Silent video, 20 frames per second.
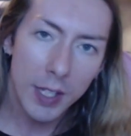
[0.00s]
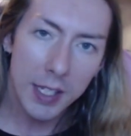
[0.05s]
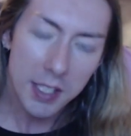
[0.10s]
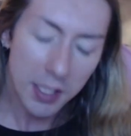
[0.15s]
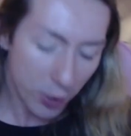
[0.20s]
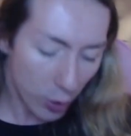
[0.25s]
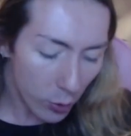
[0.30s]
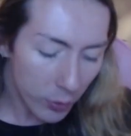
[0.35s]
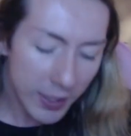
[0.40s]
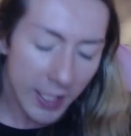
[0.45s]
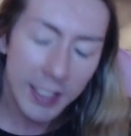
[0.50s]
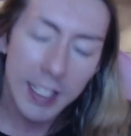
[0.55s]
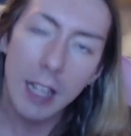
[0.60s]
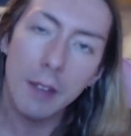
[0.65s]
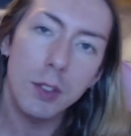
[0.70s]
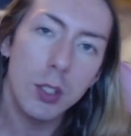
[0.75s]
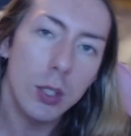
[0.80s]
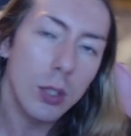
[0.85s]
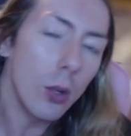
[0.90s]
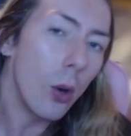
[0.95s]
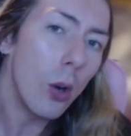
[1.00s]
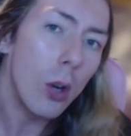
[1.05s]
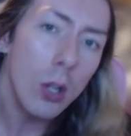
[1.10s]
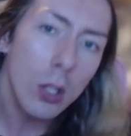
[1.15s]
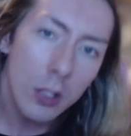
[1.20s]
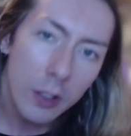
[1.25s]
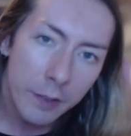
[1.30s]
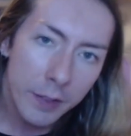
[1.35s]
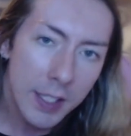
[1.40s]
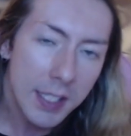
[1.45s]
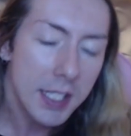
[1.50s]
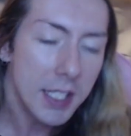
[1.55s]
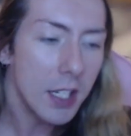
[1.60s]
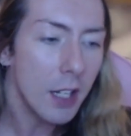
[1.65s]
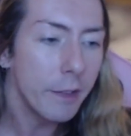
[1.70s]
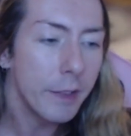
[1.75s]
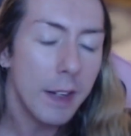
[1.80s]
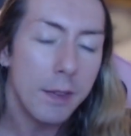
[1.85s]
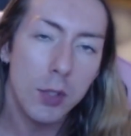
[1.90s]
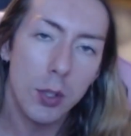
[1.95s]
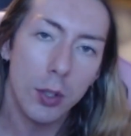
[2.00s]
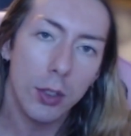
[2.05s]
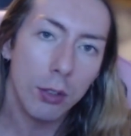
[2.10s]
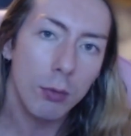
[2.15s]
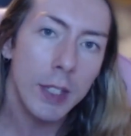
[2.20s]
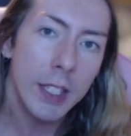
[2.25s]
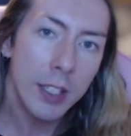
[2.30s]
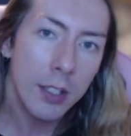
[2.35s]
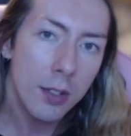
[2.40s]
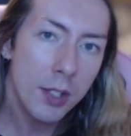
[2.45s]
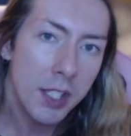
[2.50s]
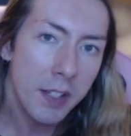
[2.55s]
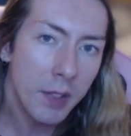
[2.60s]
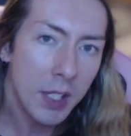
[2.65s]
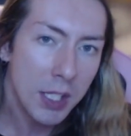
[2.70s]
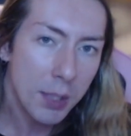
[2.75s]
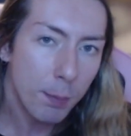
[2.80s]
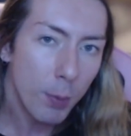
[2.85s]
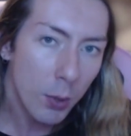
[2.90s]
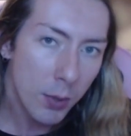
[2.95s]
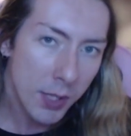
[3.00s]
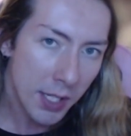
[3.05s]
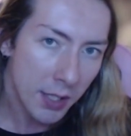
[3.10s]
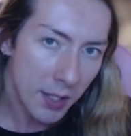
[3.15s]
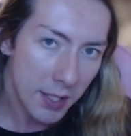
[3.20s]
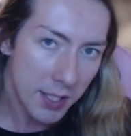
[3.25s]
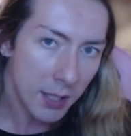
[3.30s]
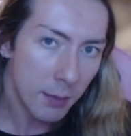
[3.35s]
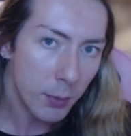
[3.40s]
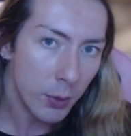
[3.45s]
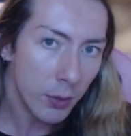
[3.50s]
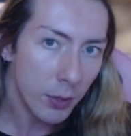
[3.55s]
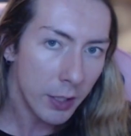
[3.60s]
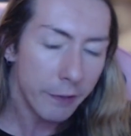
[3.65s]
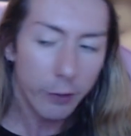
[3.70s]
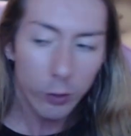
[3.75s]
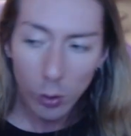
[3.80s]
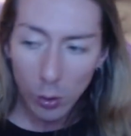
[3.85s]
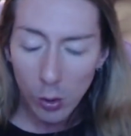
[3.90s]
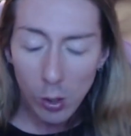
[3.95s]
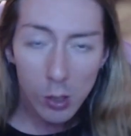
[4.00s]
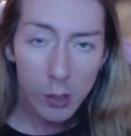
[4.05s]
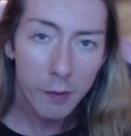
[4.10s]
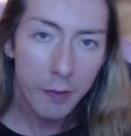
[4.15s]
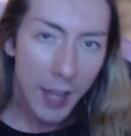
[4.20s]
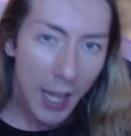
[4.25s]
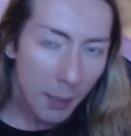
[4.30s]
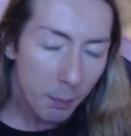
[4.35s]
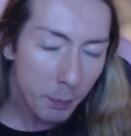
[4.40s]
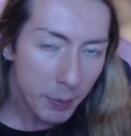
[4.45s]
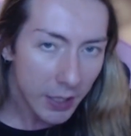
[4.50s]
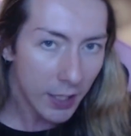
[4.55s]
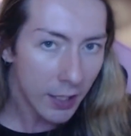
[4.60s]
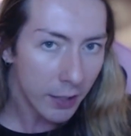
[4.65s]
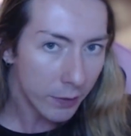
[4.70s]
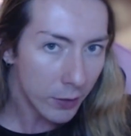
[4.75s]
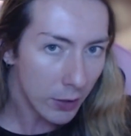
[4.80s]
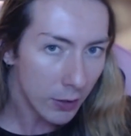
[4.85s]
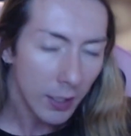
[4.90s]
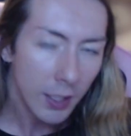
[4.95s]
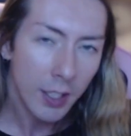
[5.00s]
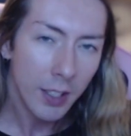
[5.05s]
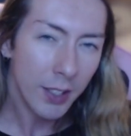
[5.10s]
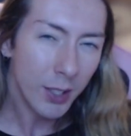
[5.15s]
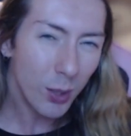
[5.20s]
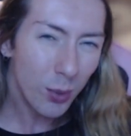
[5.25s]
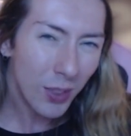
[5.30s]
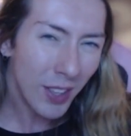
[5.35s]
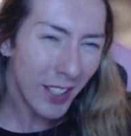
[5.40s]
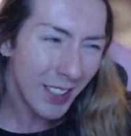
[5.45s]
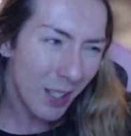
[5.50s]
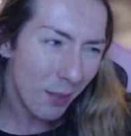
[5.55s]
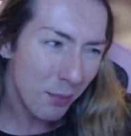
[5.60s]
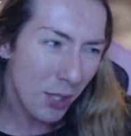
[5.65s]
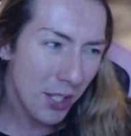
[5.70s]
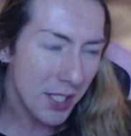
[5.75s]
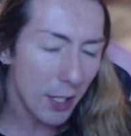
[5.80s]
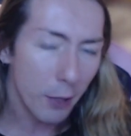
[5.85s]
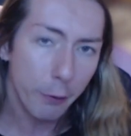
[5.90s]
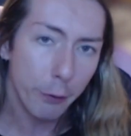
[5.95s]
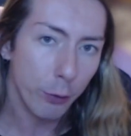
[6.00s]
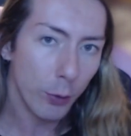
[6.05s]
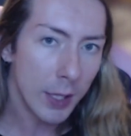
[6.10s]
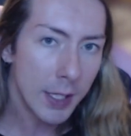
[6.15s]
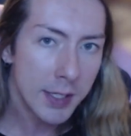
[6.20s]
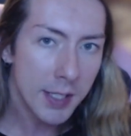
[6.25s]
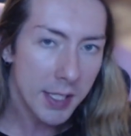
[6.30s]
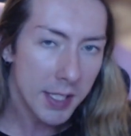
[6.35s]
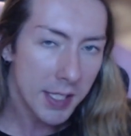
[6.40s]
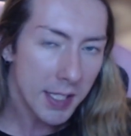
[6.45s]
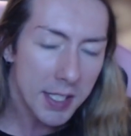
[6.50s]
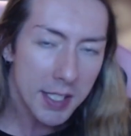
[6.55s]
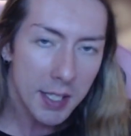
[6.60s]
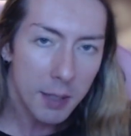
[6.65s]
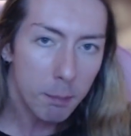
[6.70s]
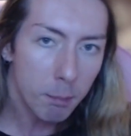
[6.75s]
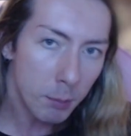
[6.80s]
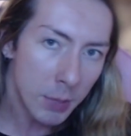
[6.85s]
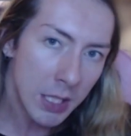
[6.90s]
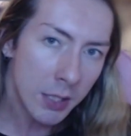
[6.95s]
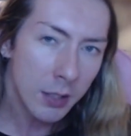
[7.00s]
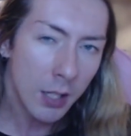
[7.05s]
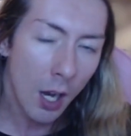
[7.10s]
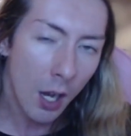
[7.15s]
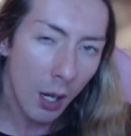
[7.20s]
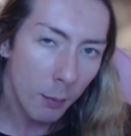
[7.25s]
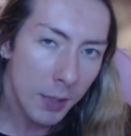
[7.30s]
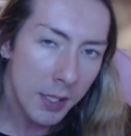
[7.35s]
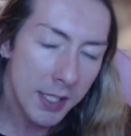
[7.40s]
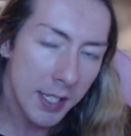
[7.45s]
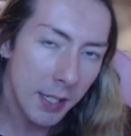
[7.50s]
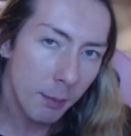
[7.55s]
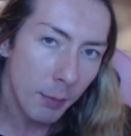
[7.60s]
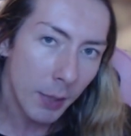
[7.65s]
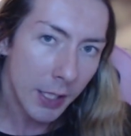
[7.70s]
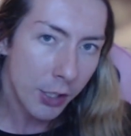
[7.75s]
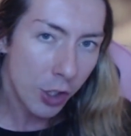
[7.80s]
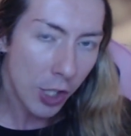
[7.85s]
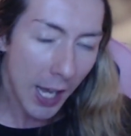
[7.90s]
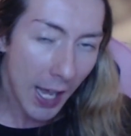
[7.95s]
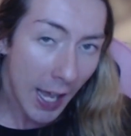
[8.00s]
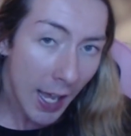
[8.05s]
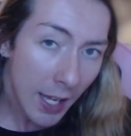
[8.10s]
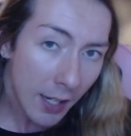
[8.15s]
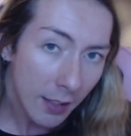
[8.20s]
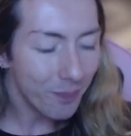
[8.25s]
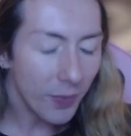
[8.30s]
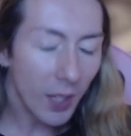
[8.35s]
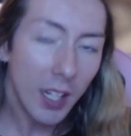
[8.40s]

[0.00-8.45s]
So you think after all of this stuff, after three years of exposing this community for all of that behavior, you think I'm just afraid to see some mean comments in my chat?